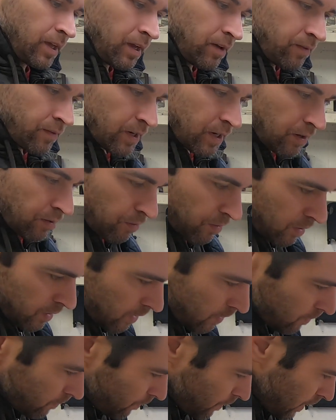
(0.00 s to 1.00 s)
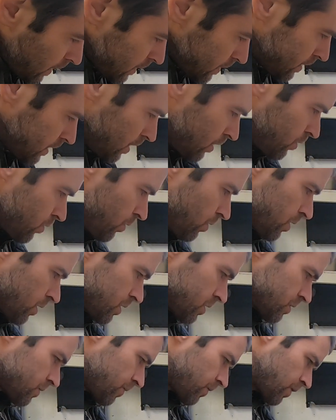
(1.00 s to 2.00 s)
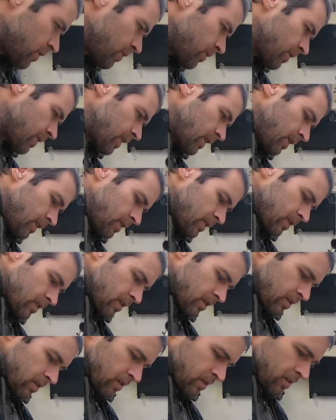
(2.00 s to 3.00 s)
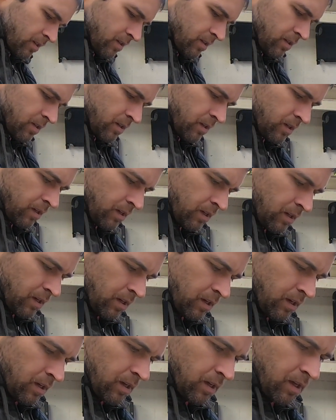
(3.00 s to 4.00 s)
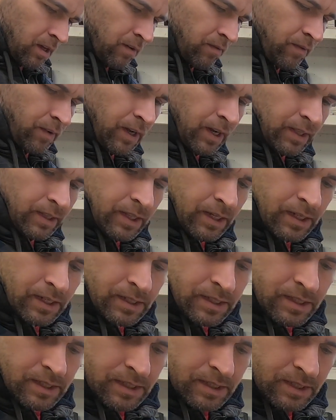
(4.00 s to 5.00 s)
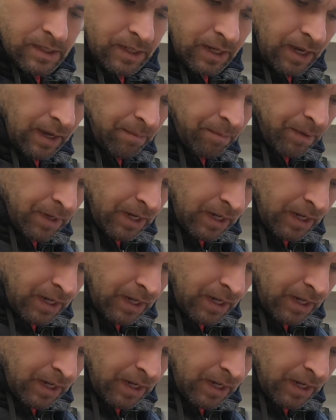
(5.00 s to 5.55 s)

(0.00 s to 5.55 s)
have any really fancy tools for doing this. I've got these snap